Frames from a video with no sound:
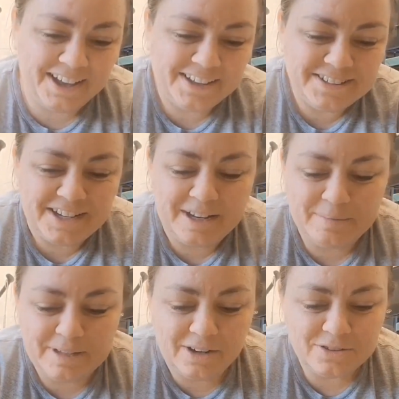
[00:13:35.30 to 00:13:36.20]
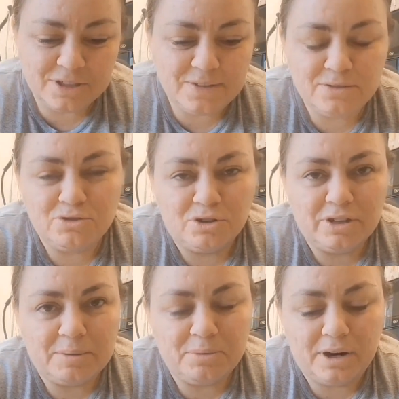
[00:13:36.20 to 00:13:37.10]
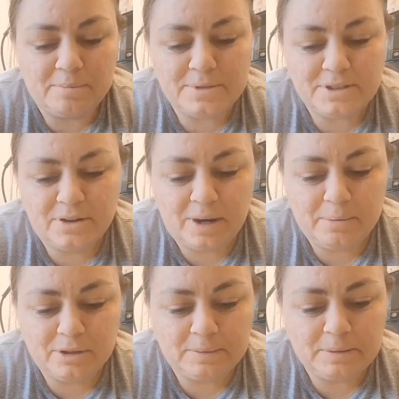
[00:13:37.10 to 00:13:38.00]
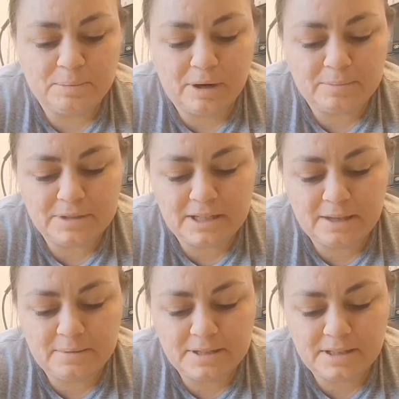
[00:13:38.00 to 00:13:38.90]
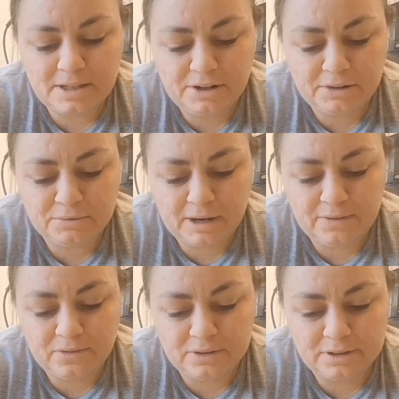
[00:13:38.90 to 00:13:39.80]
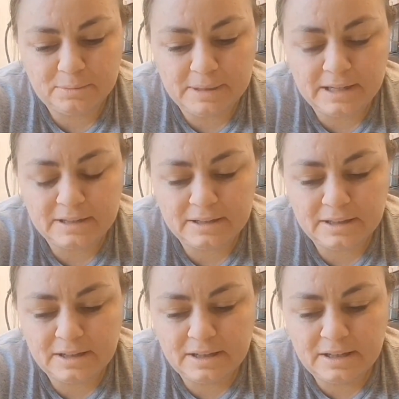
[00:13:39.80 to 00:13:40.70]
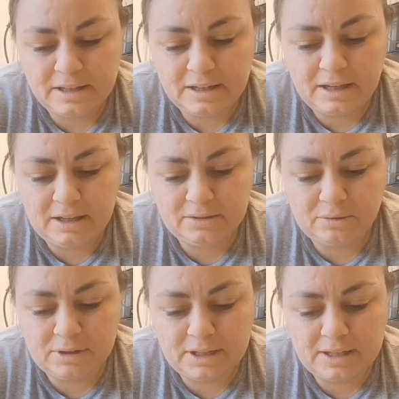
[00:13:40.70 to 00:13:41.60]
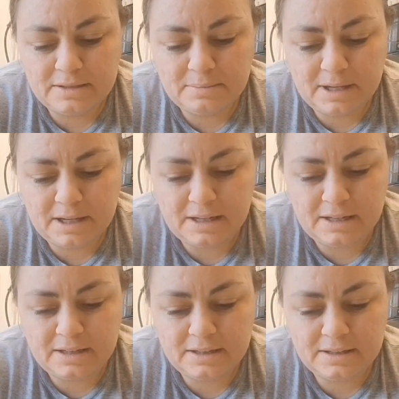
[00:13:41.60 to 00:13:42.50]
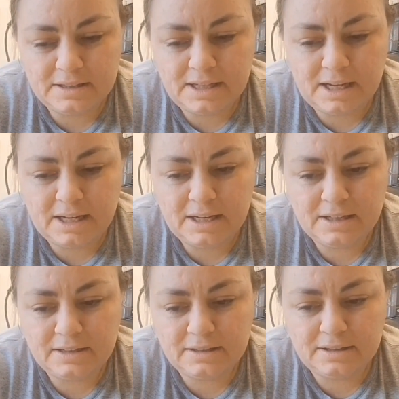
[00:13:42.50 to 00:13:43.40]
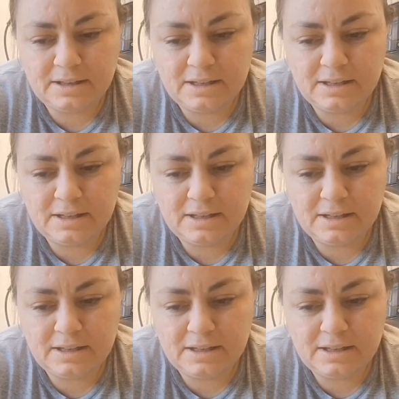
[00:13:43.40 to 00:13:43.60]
And it also gives you journaling prompts. So I pulled up the prompt. I think I'm going to sit here and write for a little bit and organize my day.